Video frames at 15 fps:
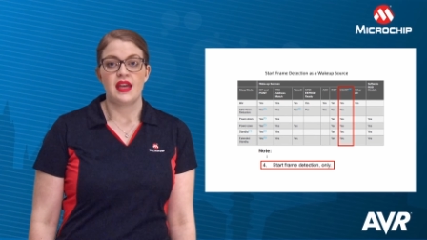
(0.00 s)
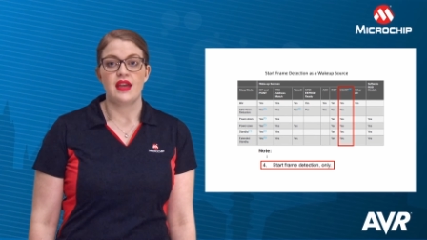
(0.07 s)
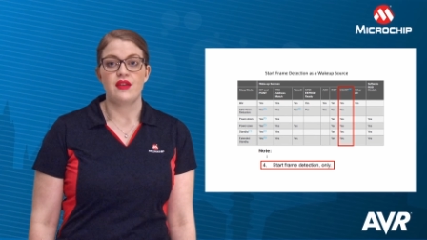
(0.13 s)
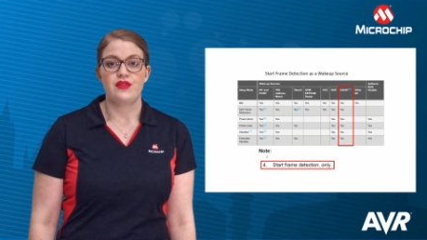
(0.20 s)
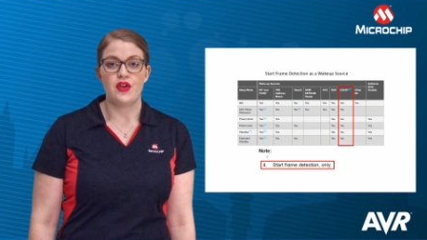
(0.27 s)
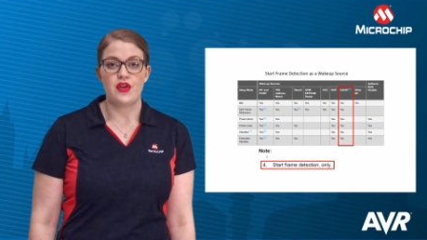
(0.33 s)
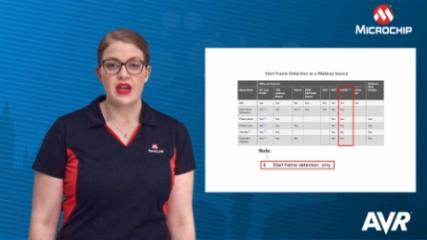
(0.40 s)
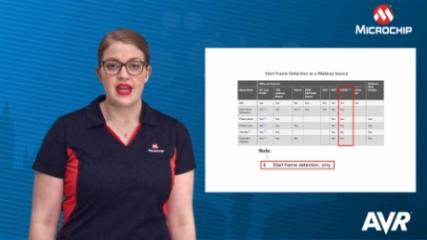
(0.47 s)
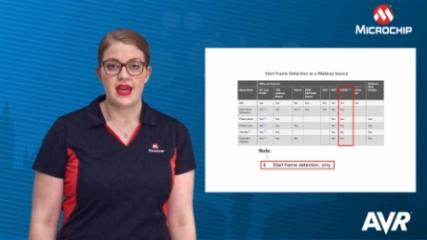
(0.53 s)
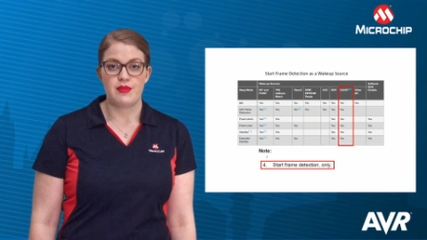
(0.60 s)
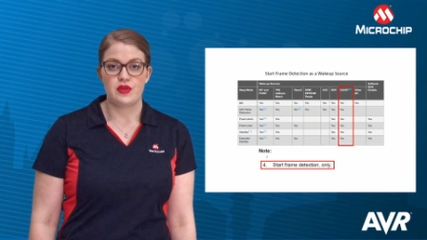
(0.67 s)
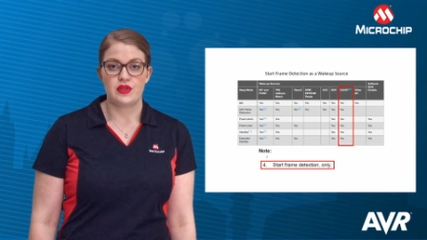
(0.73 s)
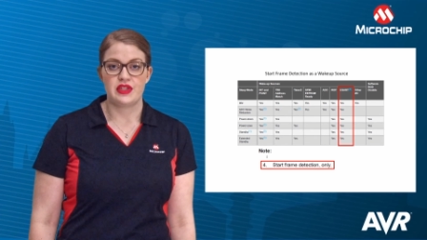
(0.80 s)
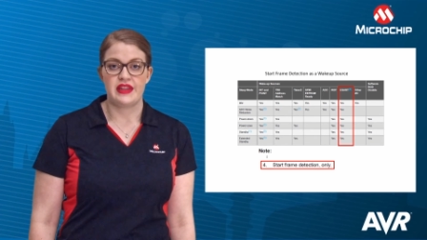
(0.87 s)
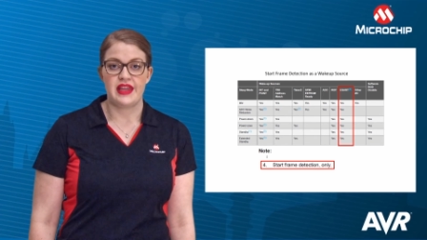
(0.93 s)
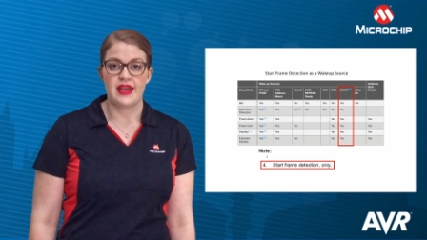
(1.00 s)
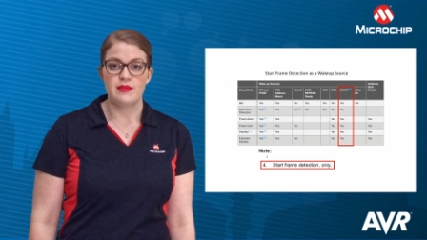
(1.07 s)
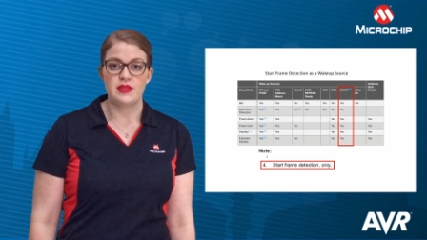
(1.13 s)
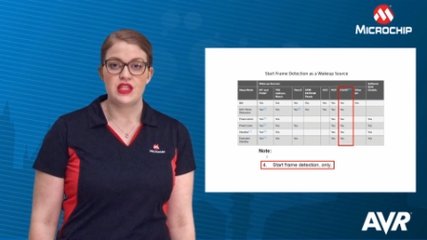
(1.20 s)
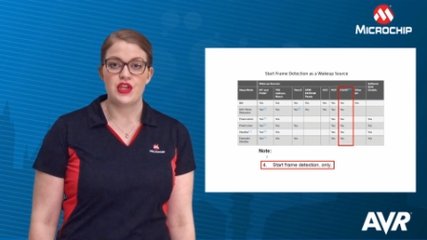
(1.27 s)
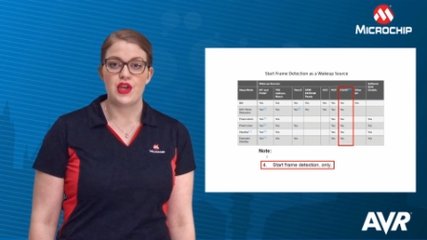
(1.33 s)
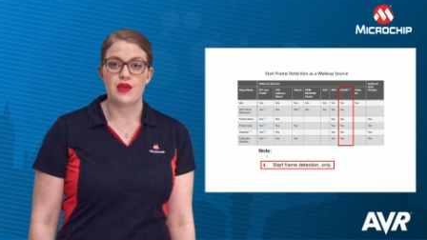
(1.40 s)
If not enabled, the
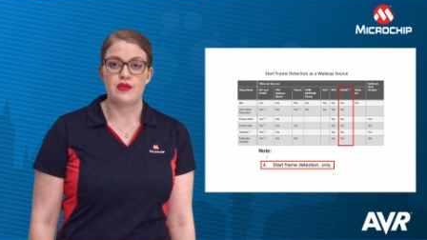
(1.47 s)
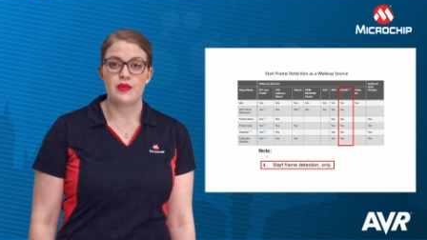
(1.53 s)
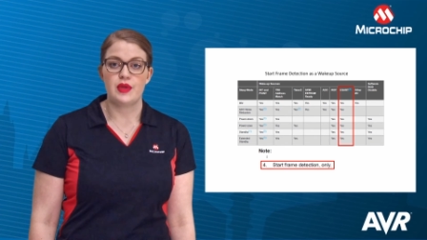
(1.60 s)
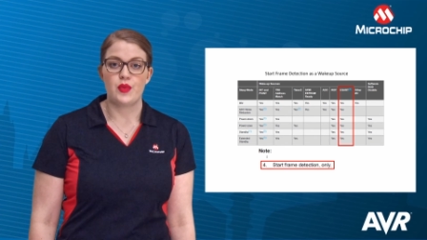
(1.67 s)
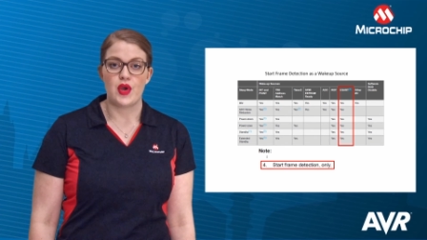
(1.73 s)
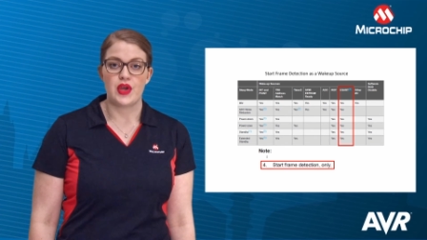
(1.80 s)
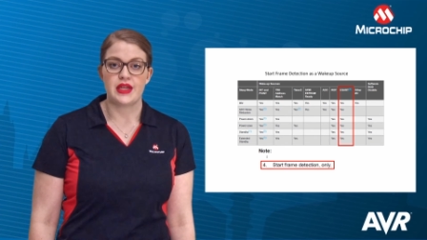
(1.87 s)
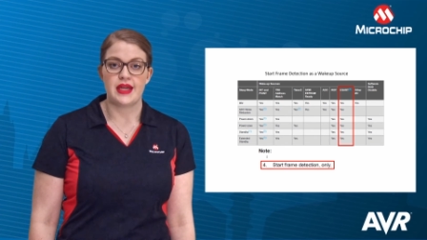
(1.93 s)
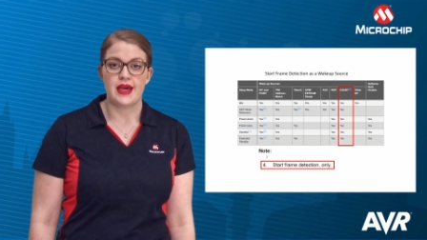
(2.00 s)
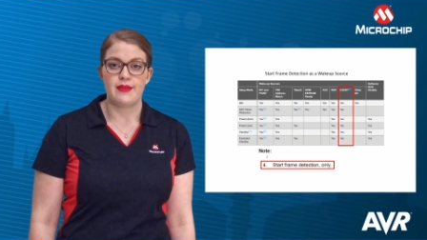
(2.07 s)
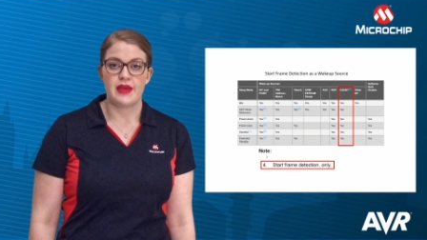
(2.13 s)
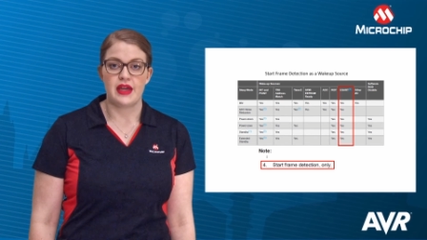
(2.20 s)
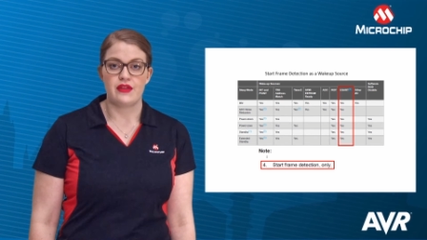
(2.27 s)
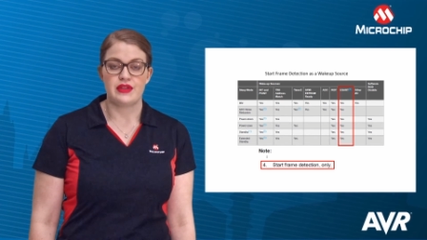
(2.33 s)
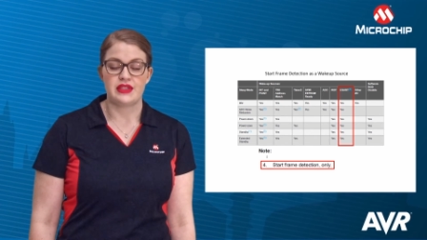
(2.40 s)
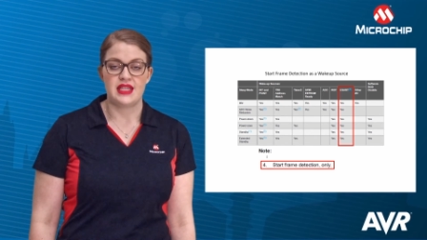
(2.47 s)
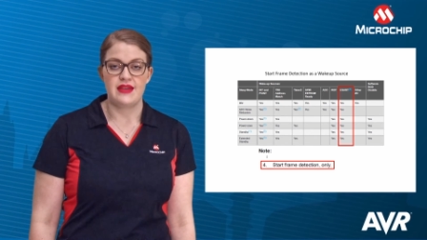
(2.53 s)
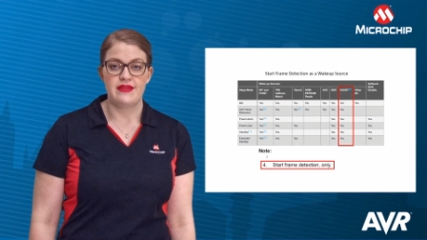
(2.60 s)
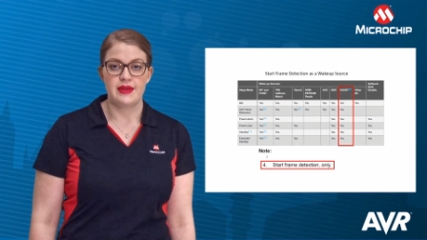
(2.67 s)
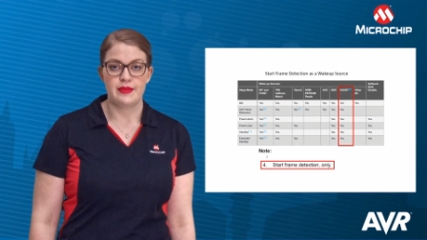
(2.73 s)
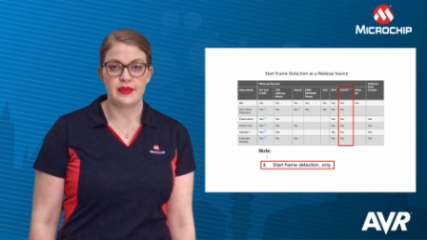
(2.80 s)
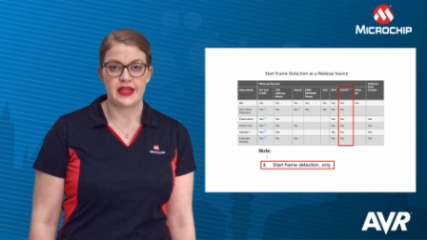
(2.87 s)
MCU will be woken up by the
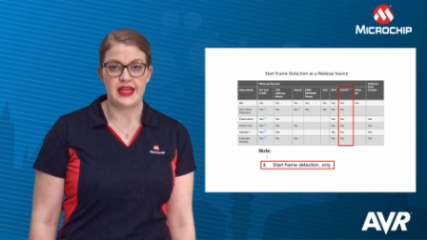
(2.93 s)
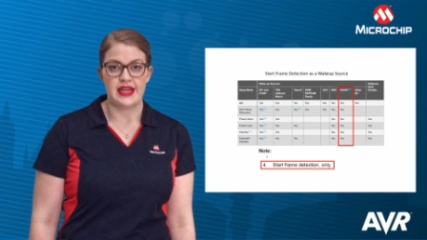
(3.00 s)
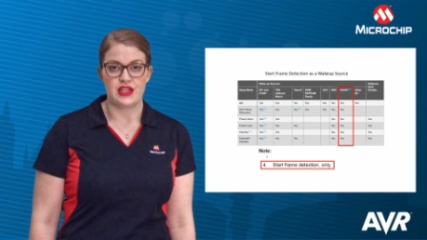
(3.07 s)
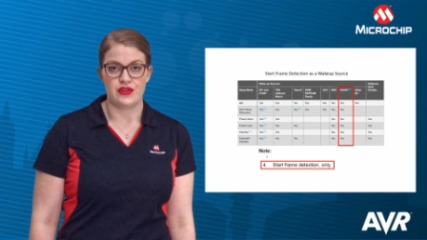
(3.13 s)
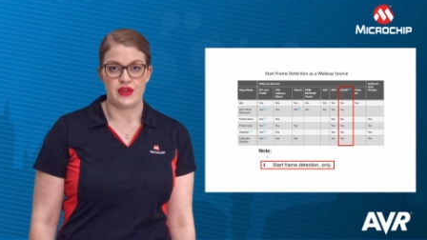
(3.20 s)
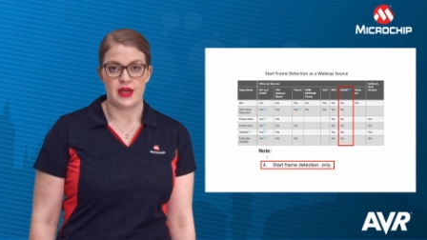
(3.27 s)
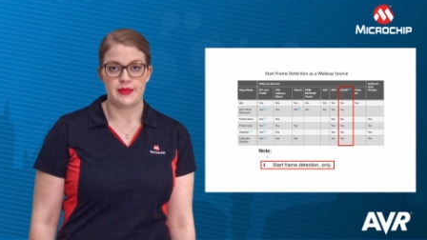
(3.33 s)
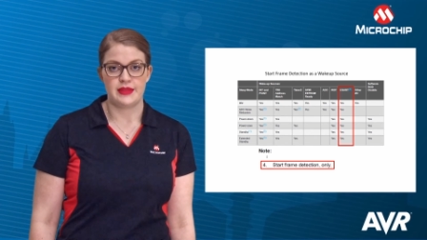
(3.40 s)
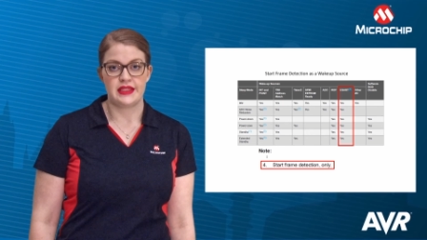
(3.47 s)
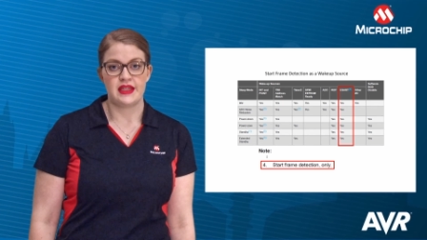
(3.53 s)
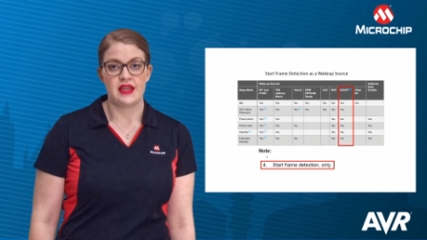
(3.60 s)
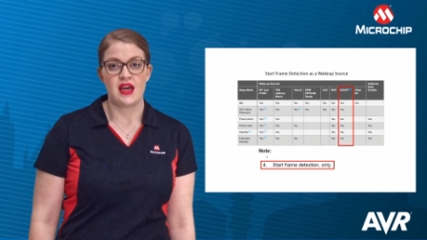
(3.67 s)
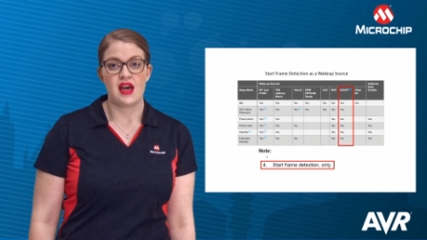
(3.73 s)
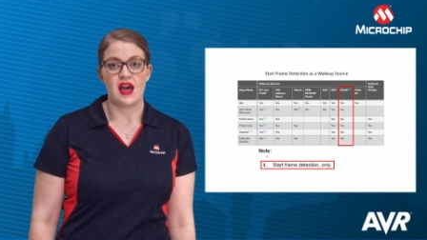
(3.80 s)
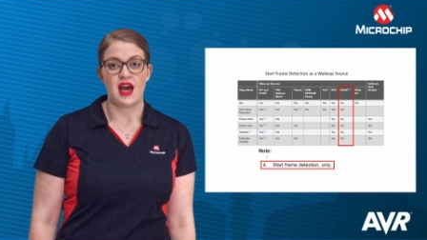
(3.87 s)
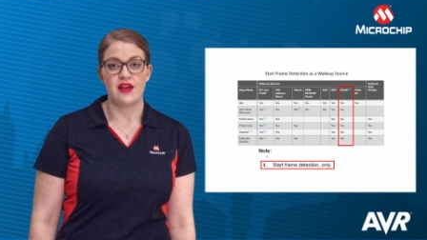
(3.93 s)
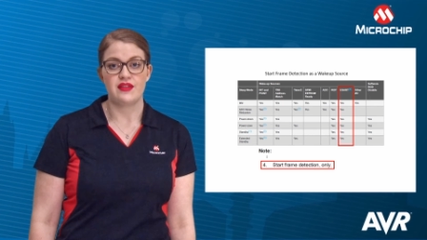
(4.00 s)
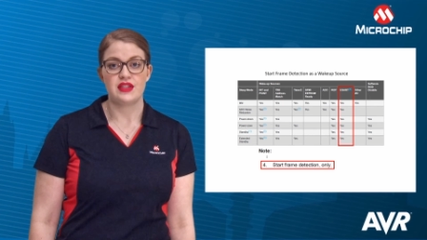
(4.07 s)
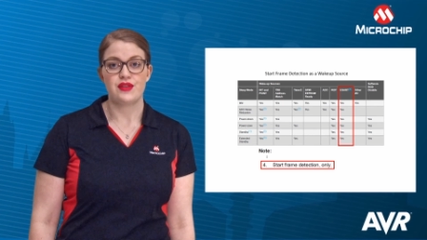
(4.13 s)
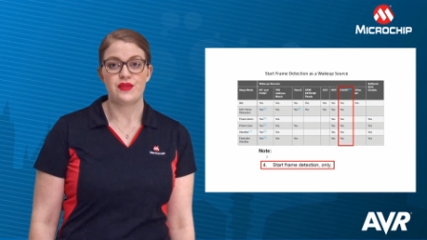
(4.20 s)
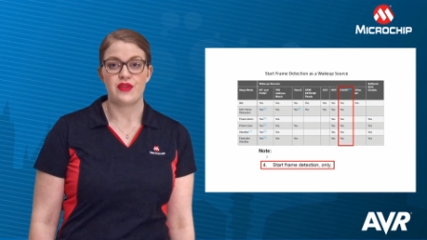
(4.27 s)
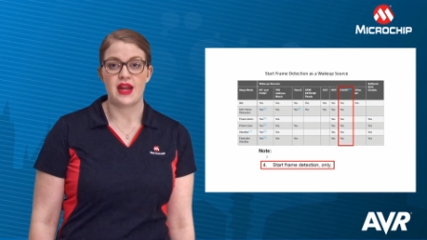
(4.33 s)
receive complete interrupt
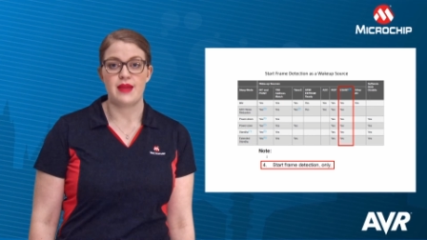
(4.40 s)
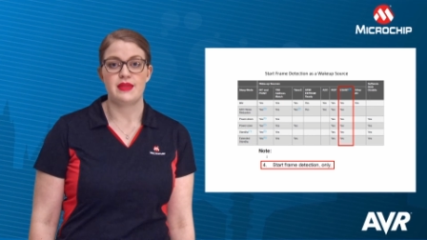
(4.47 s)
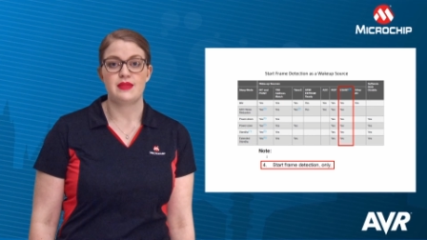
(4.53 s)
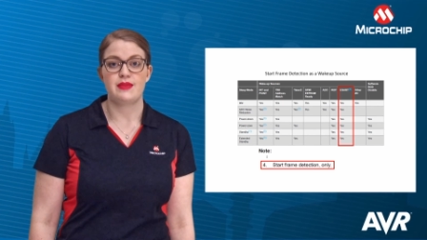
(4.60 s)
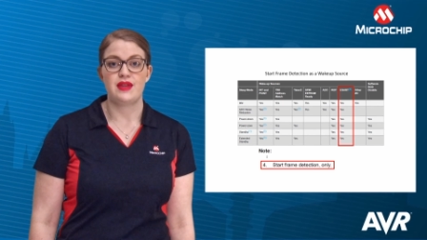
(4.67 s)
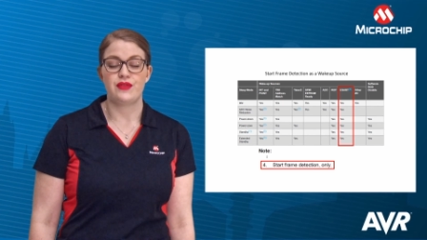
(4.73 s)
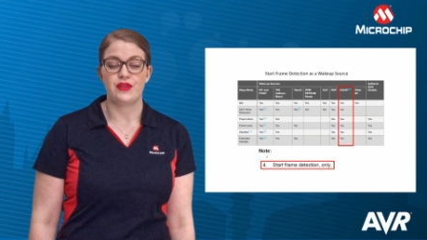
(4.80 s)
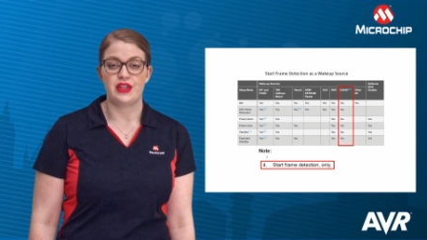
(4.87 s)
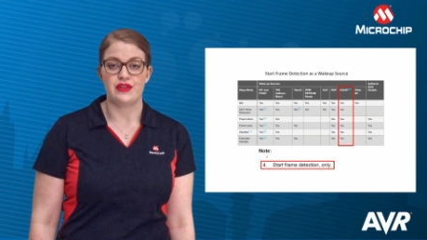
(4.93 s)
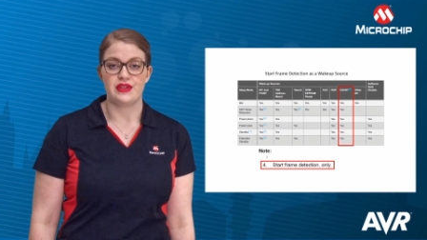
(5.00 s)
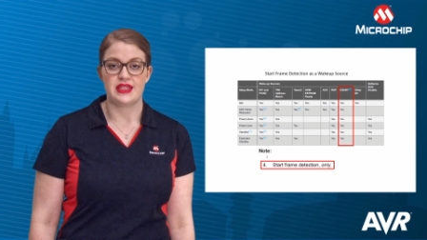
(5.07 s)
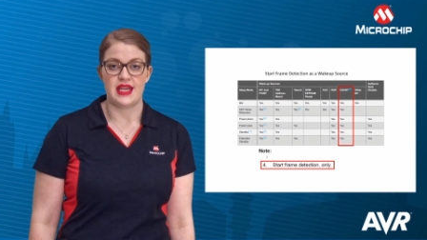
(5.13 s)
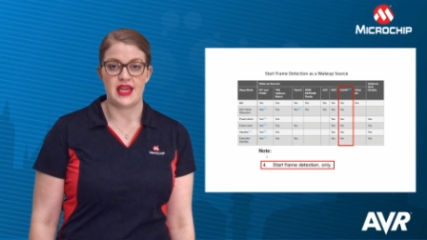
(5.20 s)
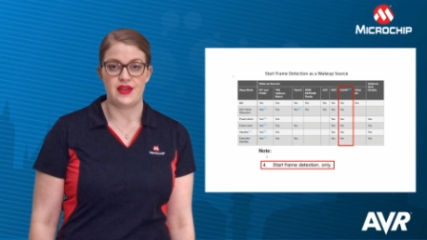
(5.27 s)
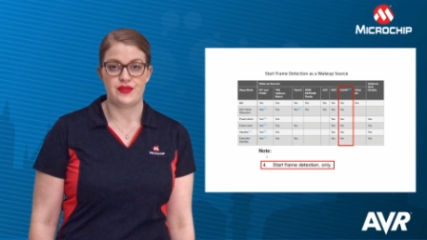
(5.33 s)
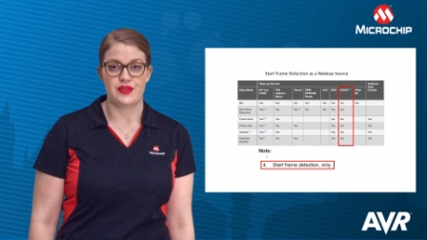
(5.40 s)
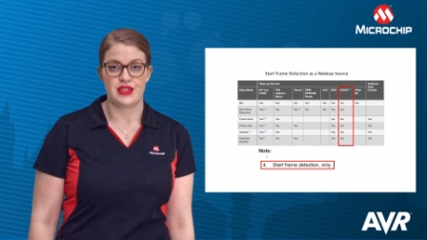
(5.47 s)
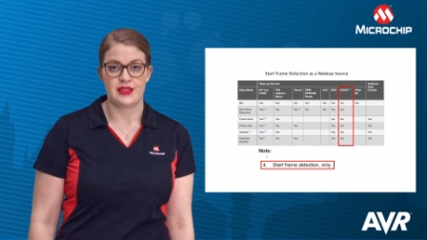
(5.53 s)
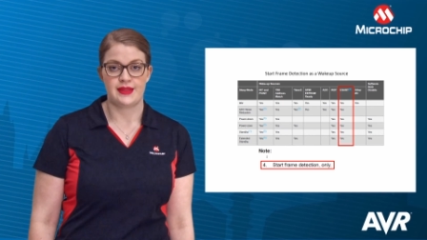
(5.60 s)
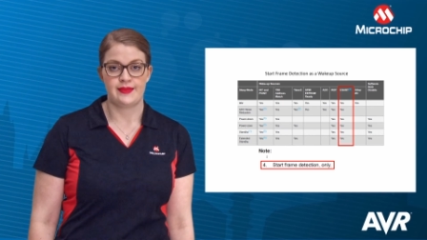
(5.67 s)
after the frame has been fully received.